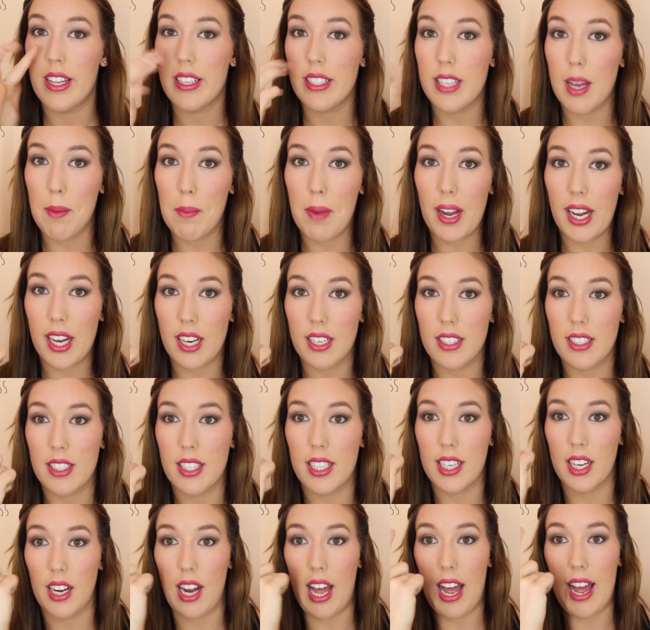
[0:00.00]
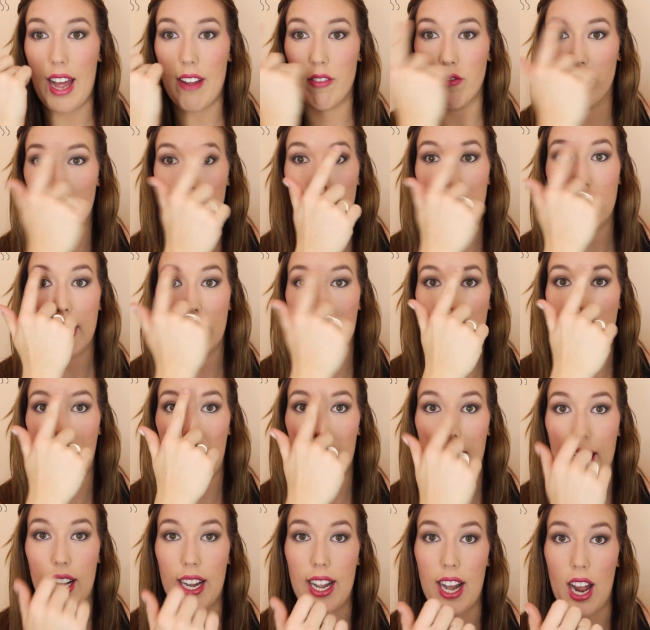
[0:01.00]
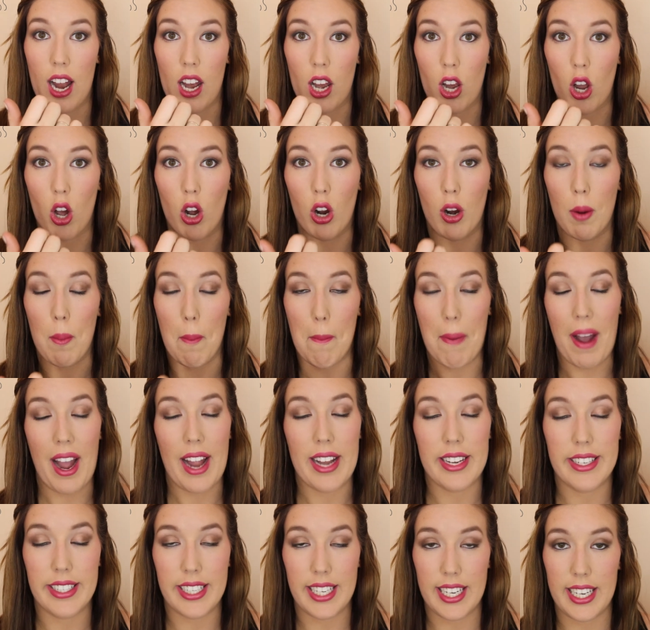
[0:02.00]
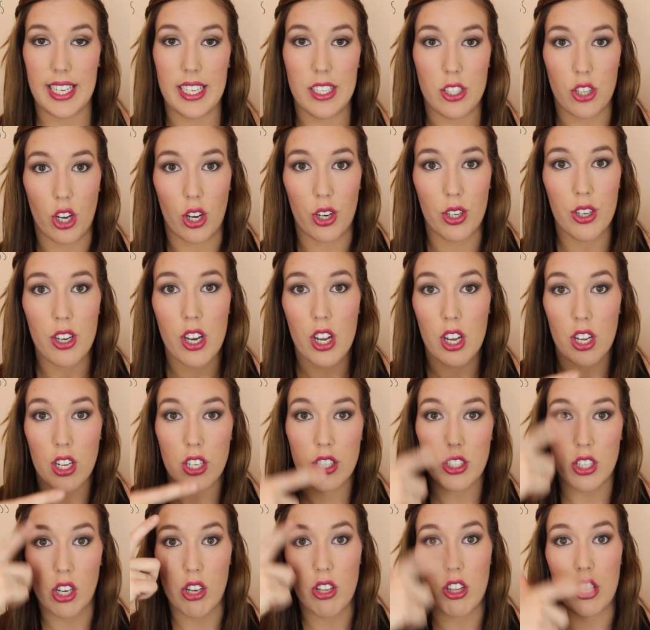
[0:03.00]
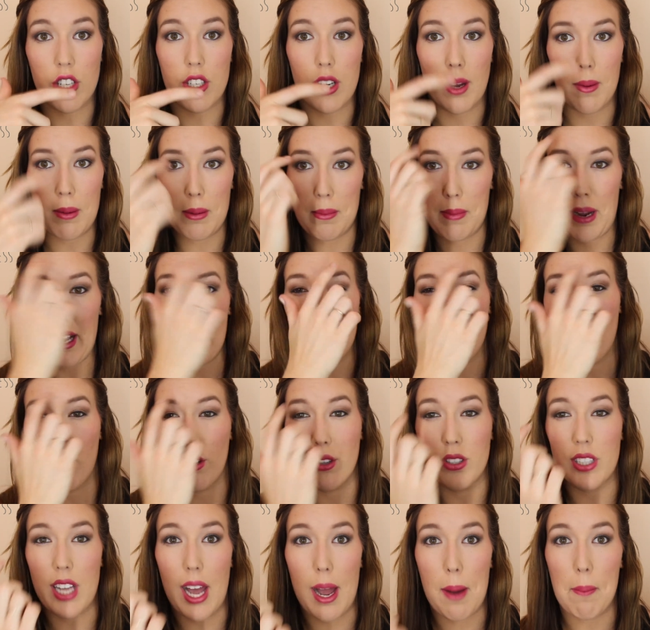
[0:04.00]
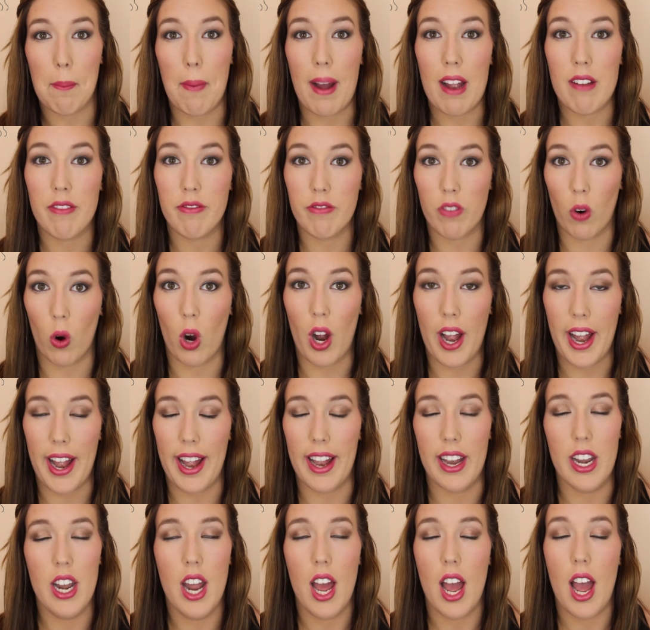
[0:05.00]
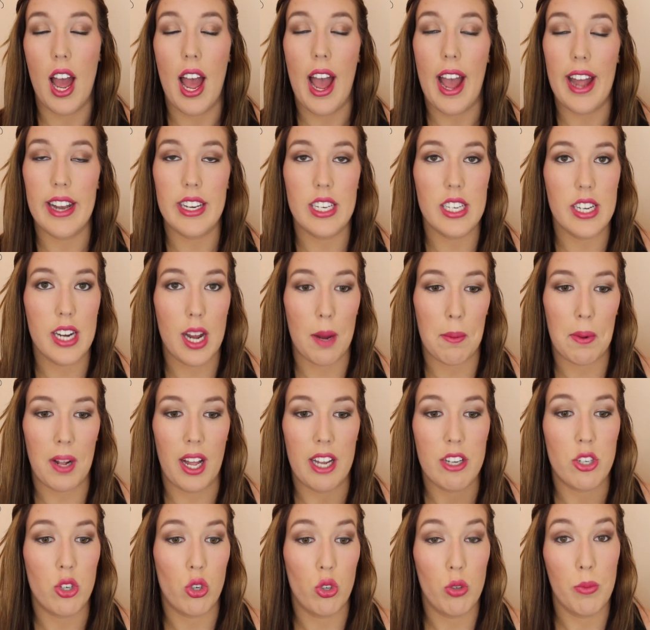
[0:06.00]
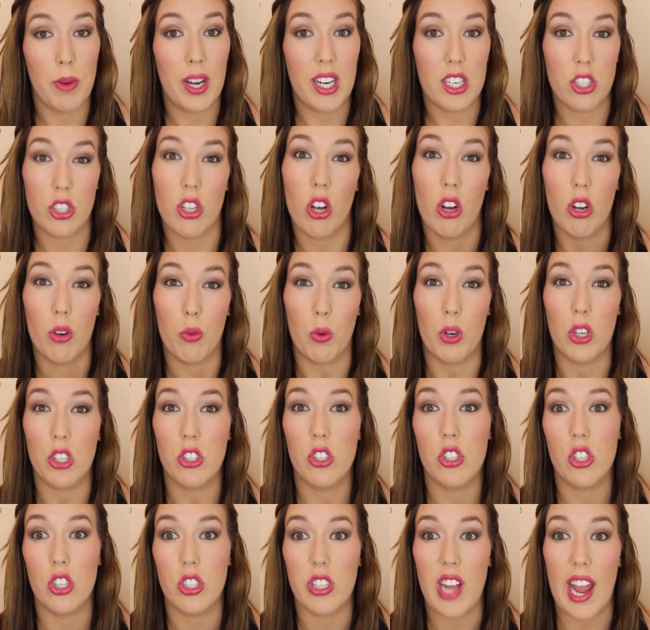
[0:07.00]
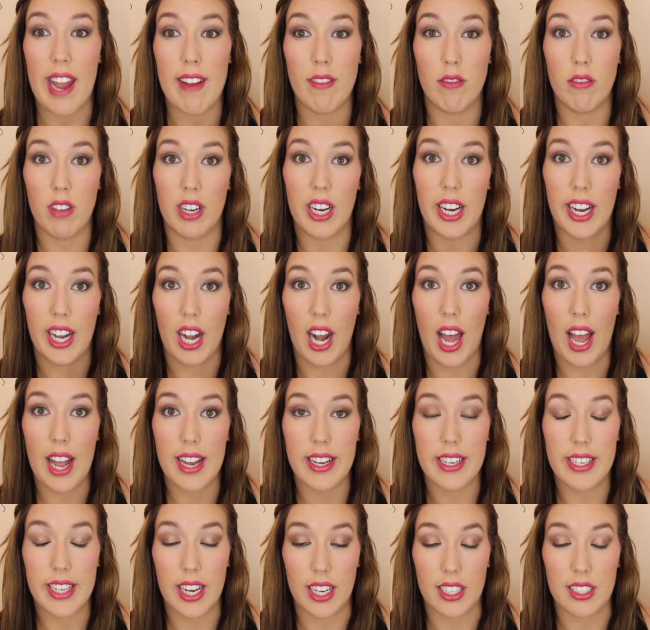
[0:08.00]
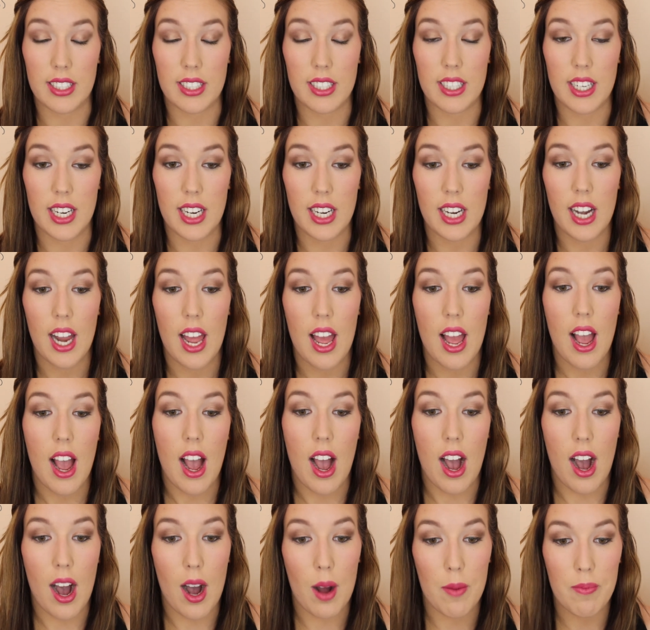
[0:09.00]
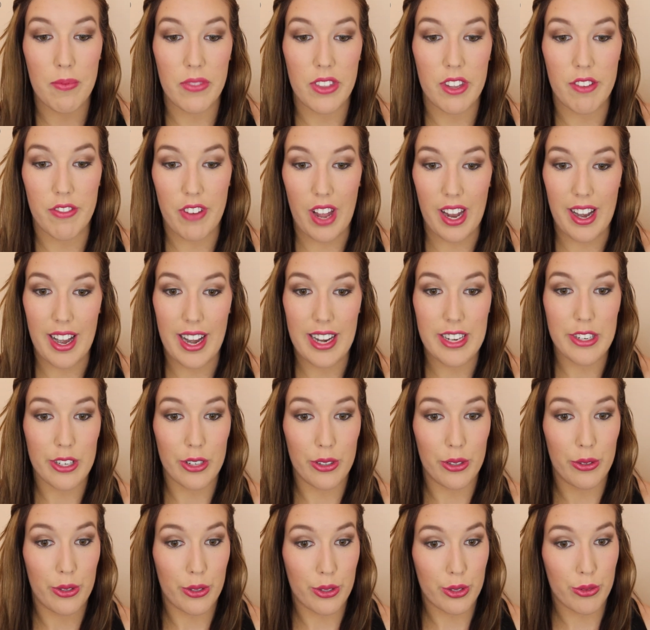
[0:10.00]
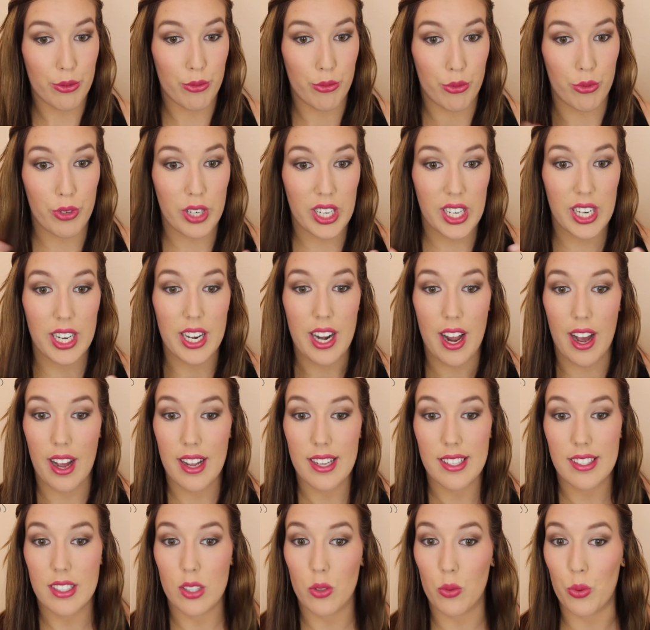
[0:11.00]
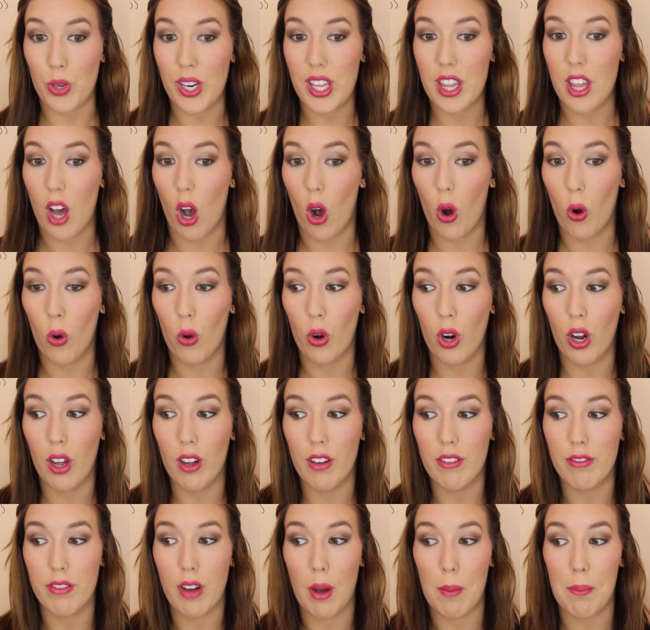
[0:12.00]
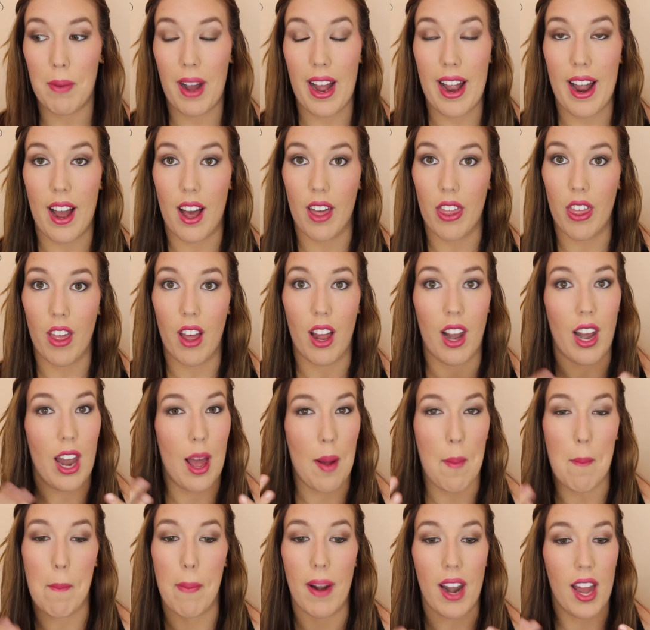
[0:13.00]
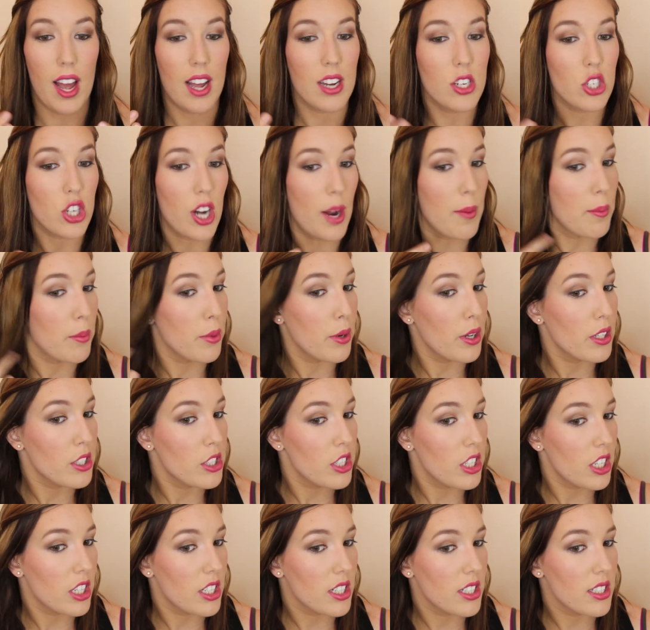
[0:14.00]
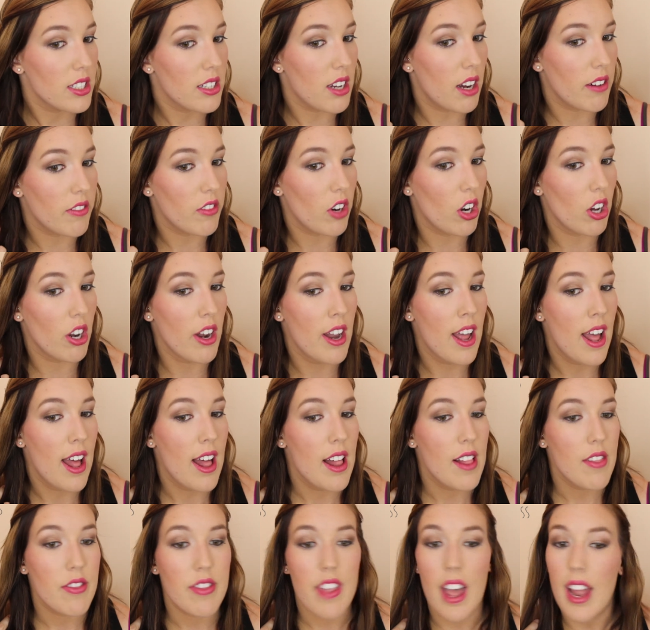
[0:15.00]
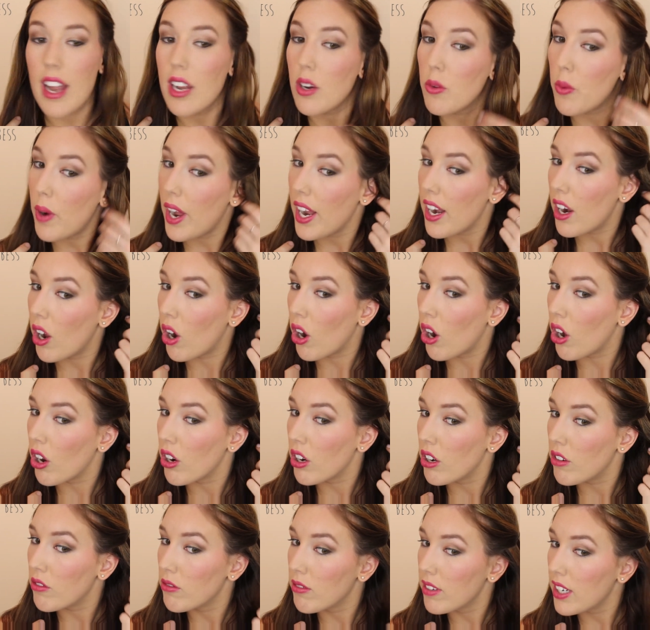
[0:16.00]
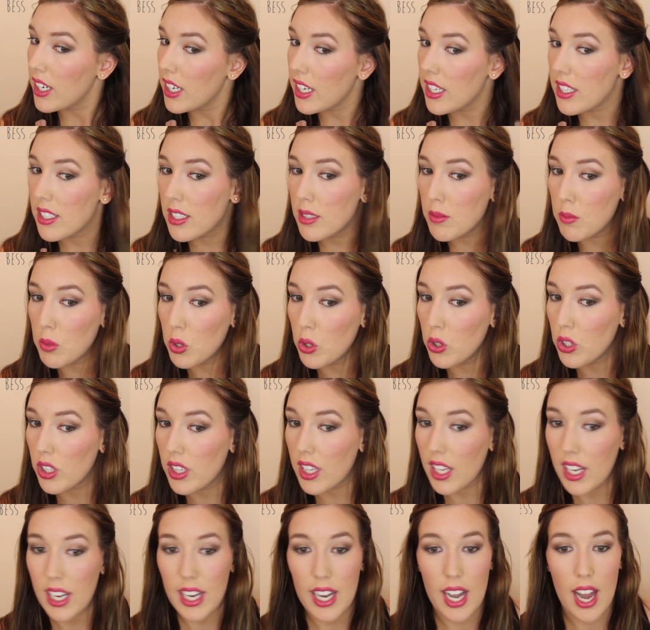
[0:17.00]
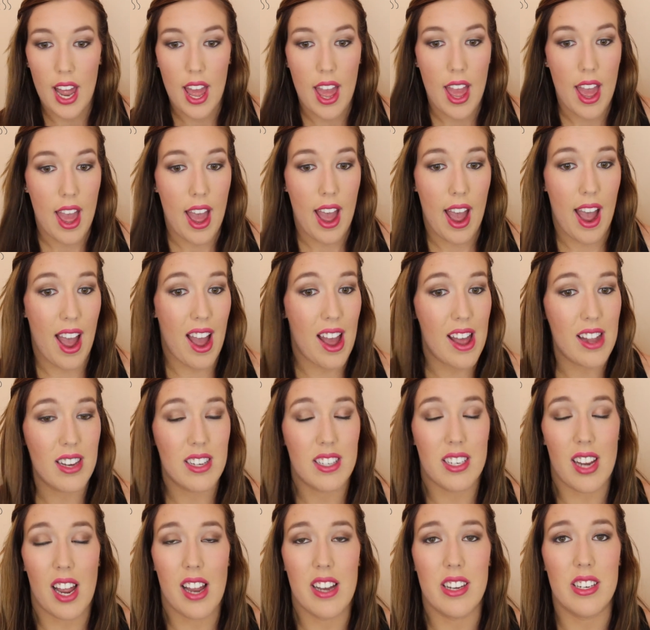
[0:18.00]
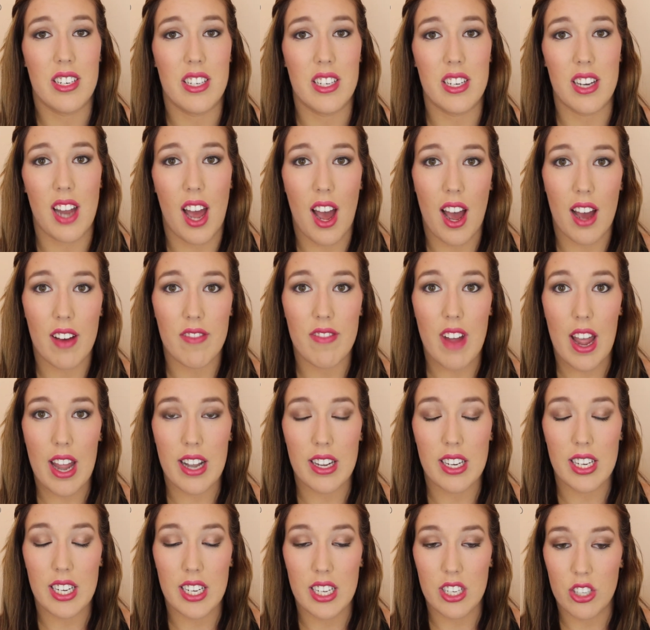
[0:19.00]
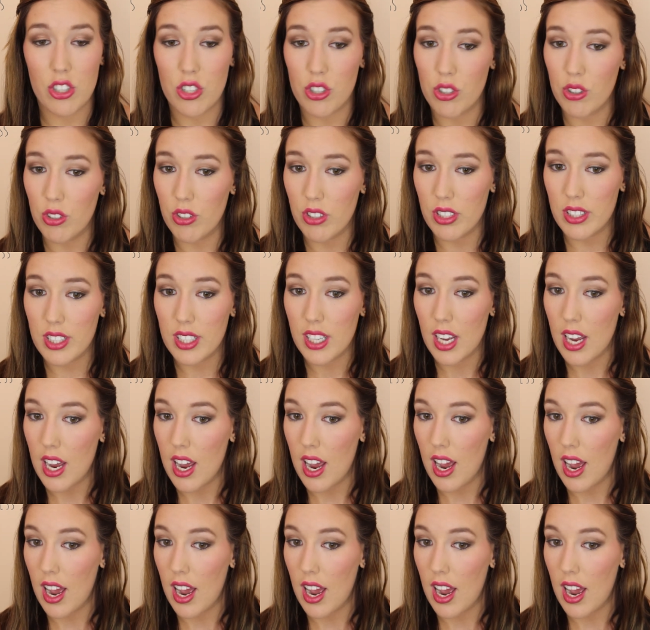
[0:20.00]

set my concealer and really lightly along my T-zone, so the top of my nose and my forehead. I didn't apply too much though, it was just a really light dusting. The foundation looks really nice with all of my other like blush and bronzer and stuff on. They went on really smoothly and I didn't have any issues.